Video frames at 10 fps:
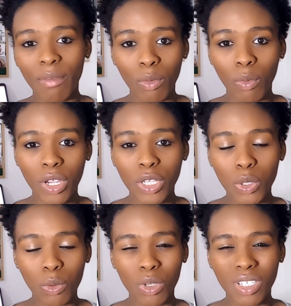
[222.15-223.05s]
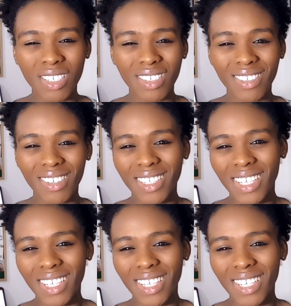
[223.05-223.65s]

this thing I've been working towards